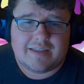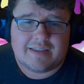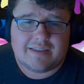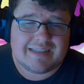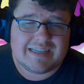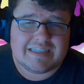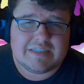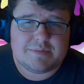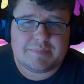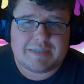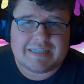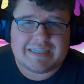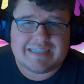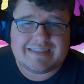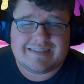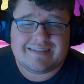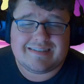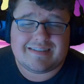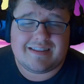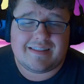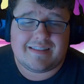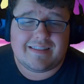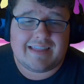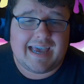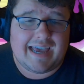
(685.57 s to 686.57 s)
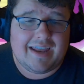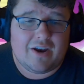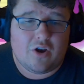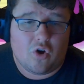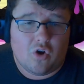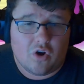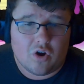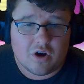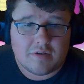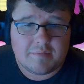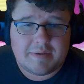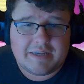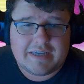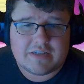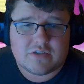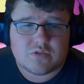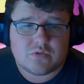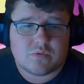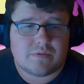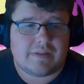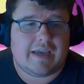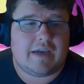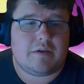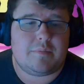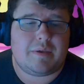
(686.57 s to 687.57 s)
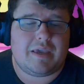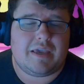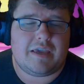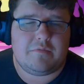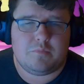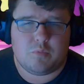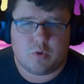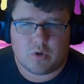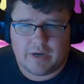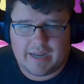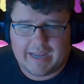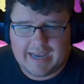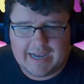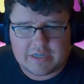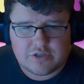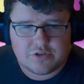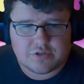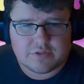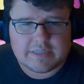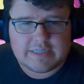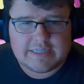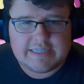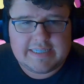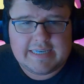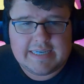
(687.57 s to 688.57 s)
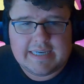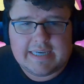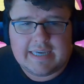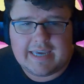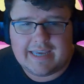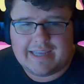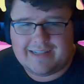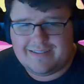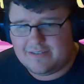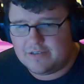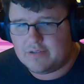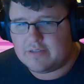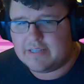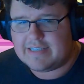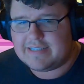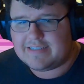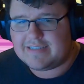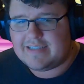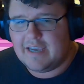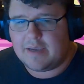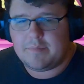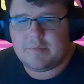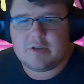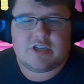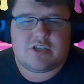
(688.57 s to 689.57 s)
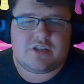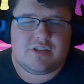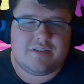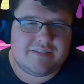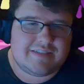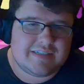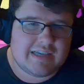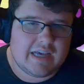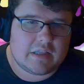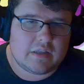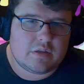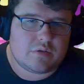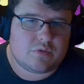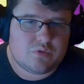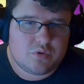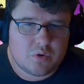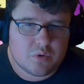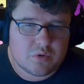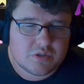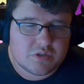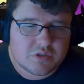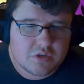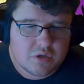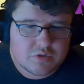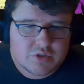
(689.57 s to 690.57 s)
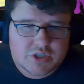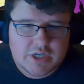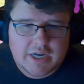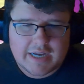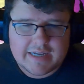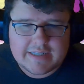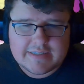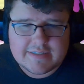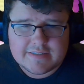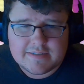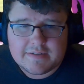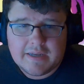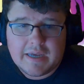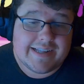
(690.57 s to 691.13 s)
This means that arm hits will now behave more naturally and do less damage than solid torso shots.